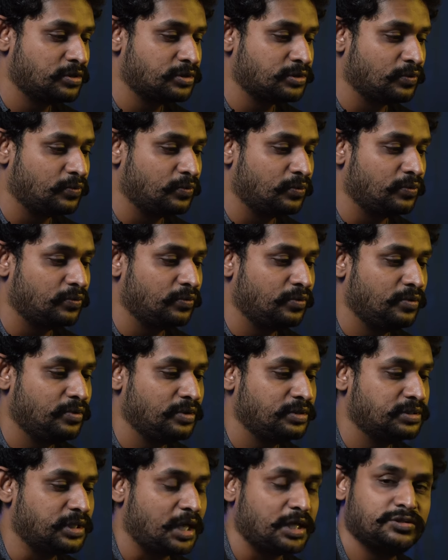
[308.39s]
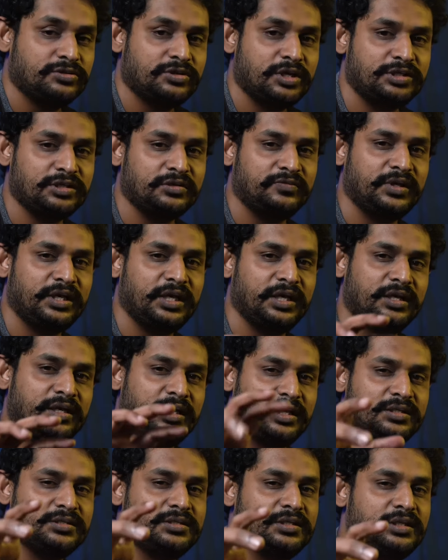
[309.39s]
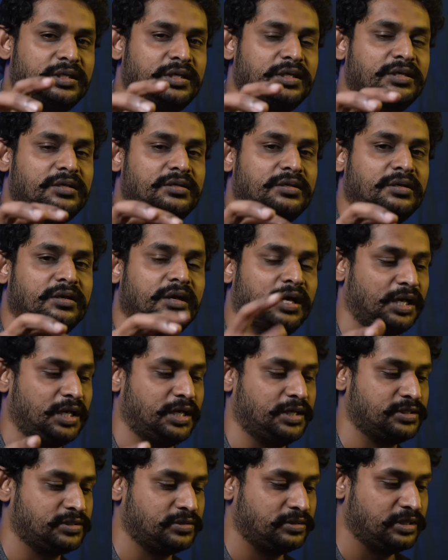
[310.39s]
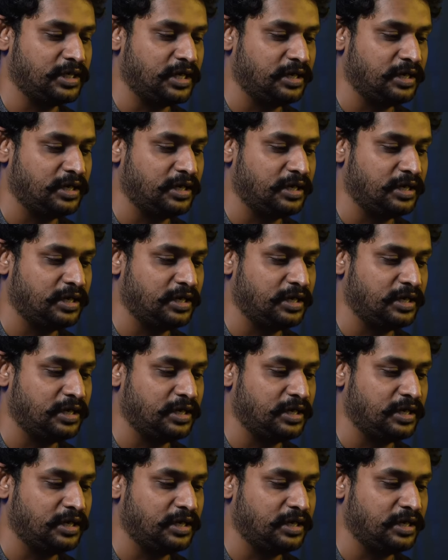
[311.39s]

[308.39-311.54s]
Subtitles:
So saturation will increase the colors.